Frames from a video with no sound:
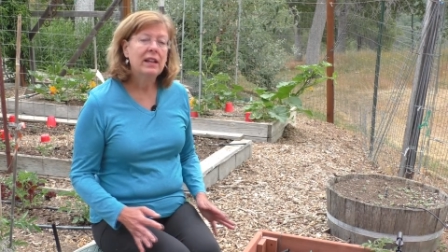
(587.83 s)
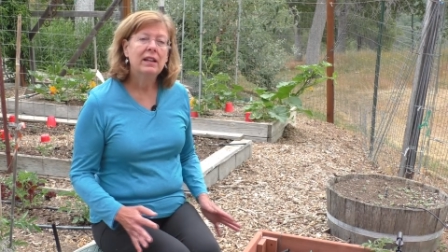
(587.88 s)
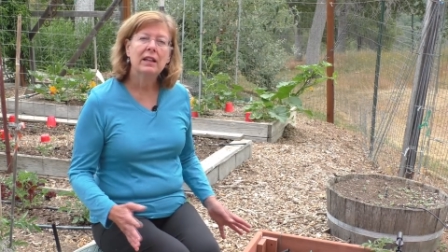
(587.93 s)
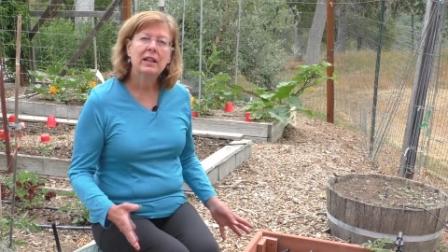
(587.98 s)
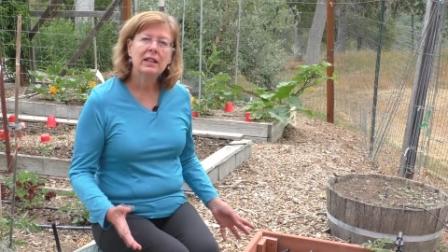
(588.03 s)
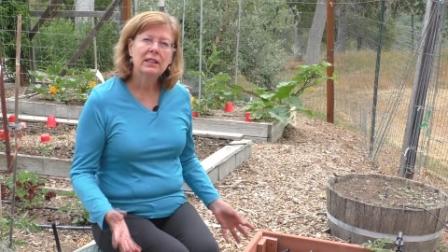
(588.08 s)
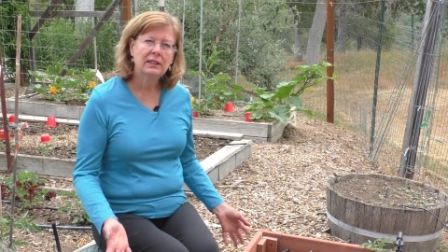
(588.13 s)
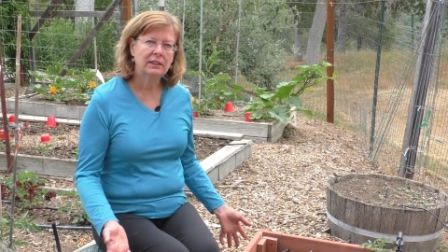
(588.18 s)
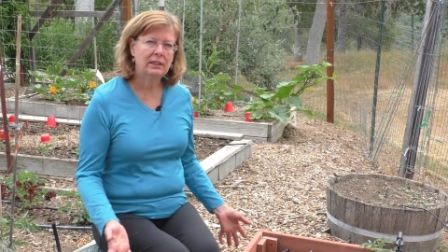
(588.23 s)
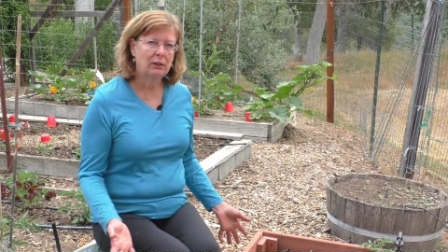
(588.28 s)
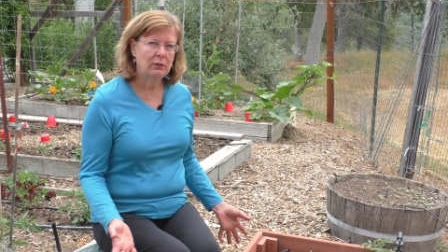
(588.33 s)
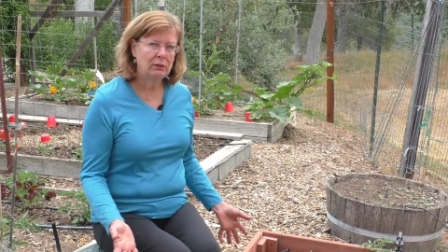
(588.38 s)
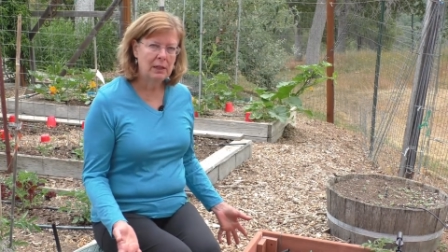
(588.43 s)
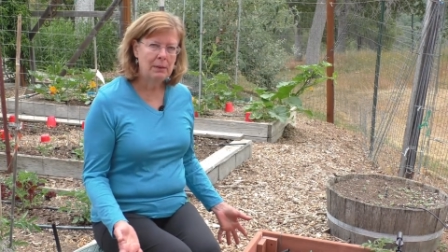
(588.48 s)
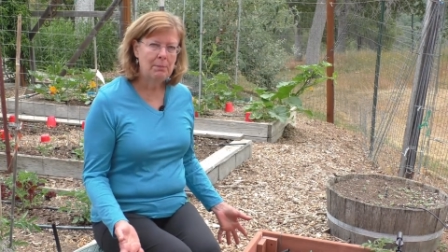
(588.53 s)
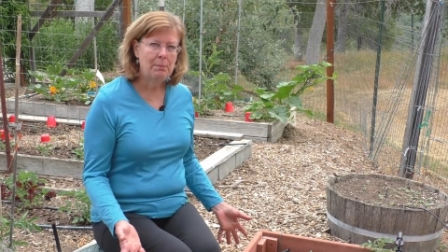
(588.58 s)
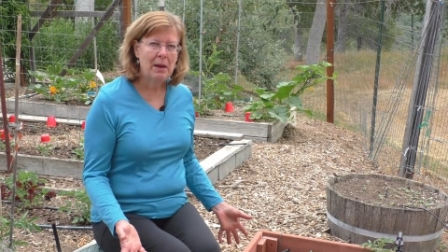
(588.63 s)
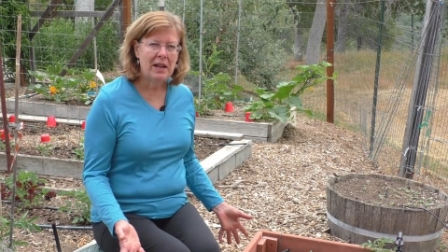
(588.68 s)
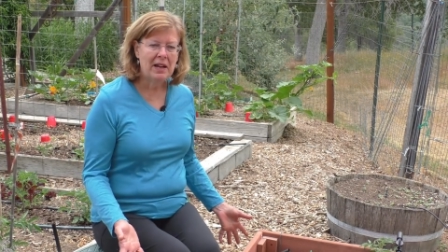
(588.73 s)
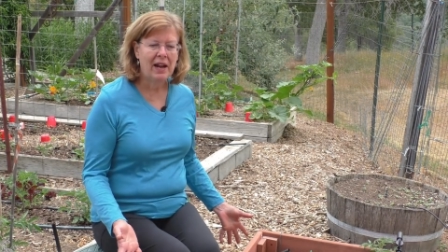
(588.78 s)
Now this is the
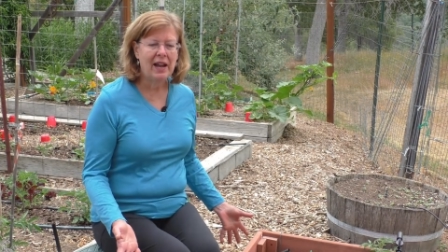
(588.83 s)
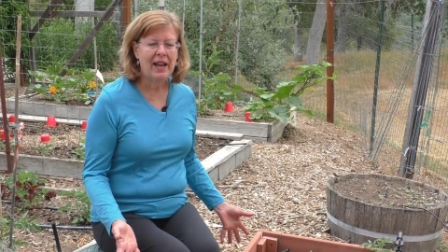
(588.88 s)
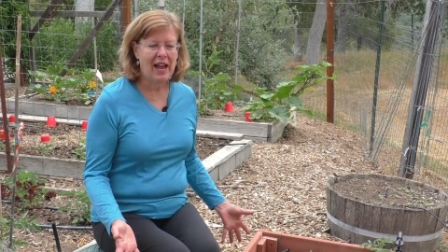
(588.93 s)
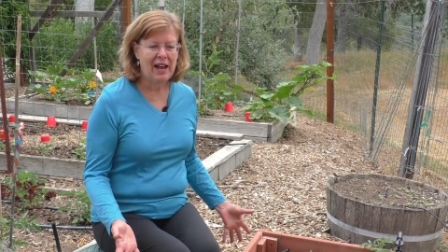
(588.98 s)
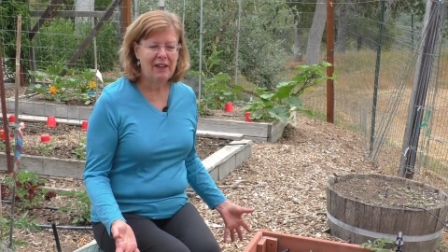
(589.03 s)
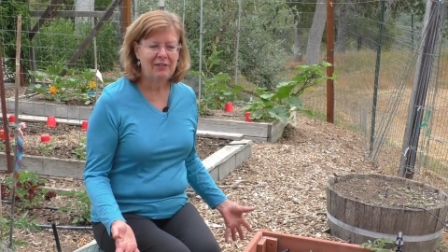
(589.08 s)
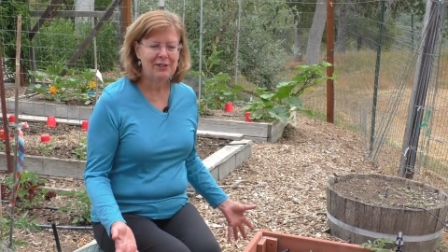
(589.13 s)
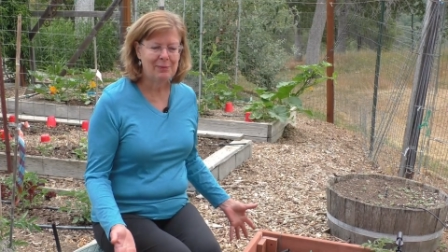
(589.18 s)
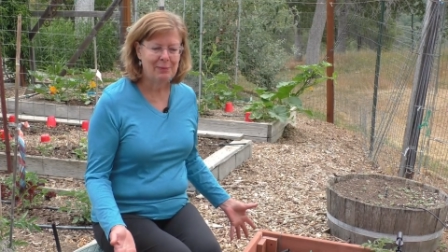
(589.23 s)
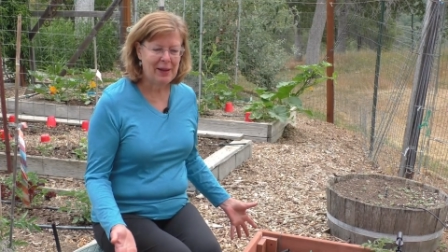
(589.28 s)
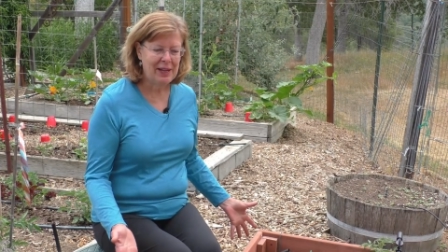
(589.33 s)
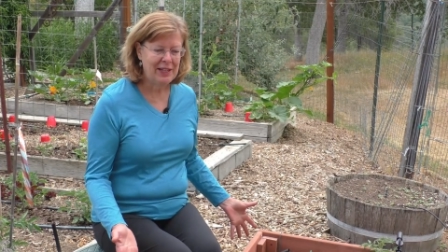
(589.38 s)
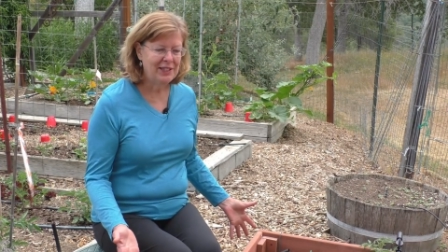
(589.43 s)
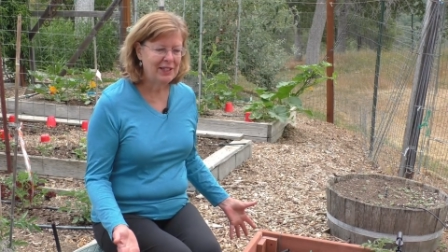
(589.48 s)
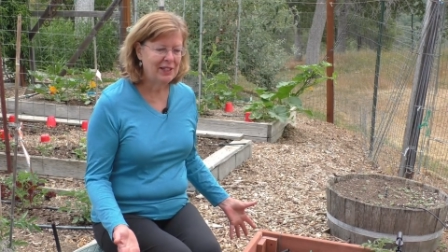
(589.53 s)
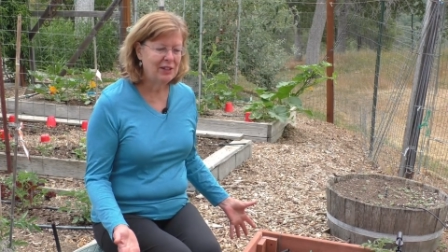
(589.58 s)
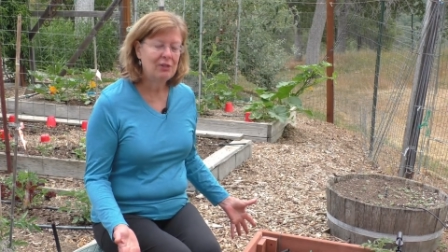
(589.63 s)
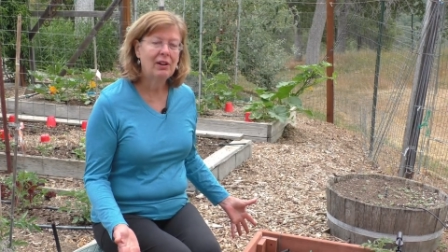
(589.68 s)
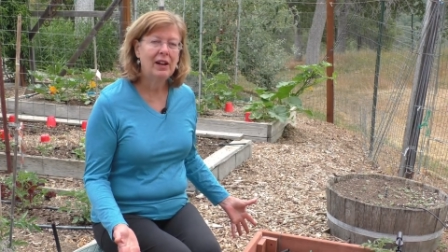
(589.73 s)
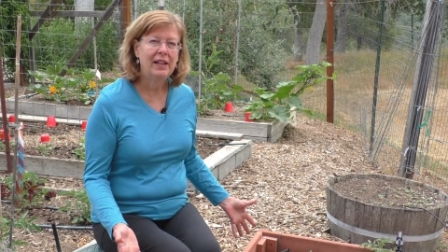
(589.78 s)
only bed I have
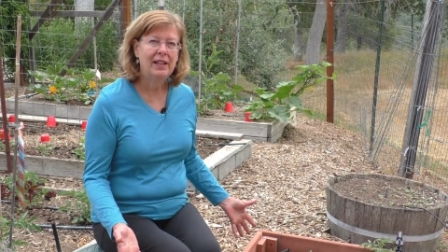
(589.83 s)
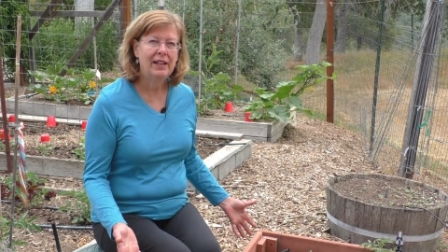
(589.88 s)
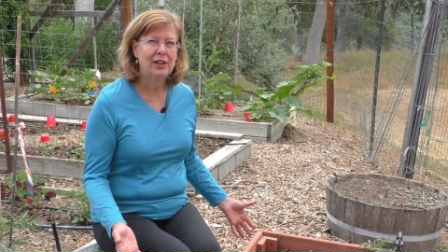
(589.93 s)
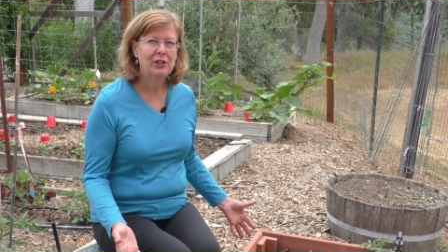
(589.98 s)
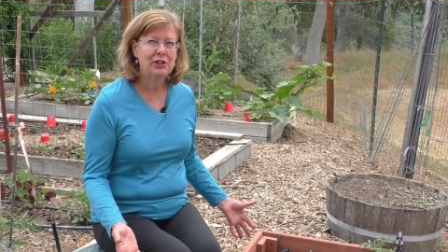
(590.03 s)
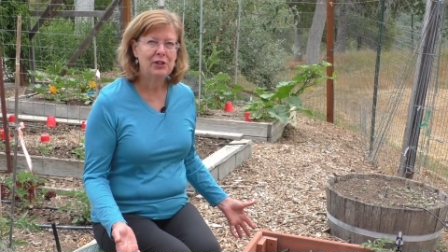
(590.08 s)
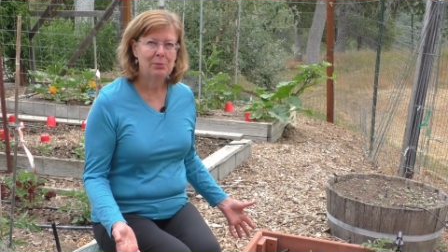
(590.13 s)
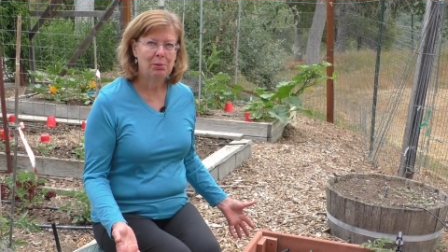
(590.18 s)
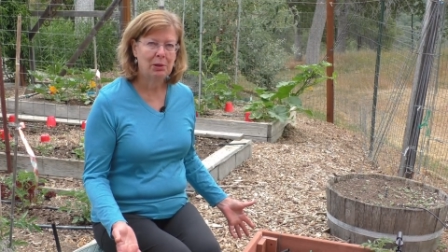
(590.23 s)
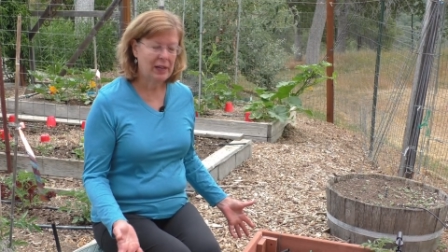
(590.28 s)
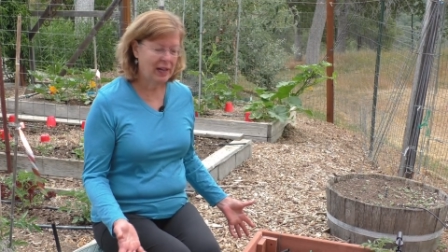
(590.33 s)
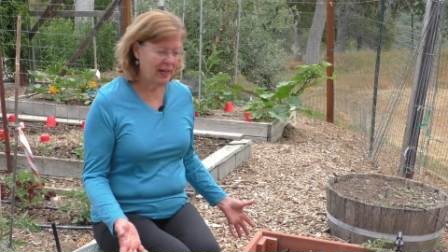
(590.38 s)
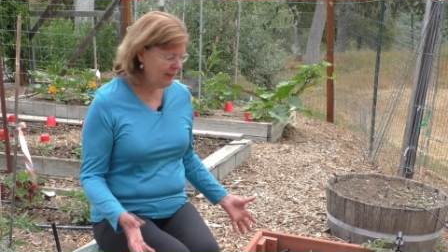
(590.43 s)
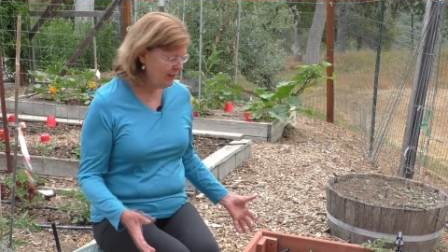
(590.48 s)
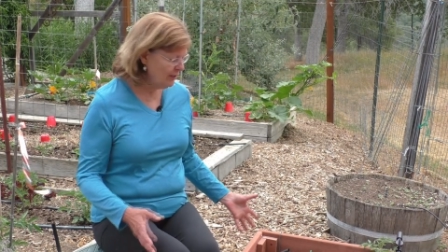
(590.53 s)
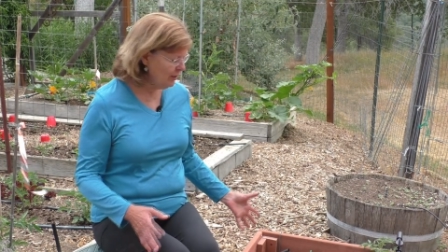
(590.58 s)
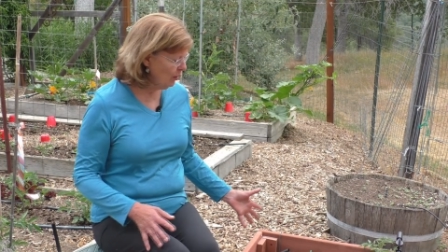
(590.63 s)
space in right now to plant,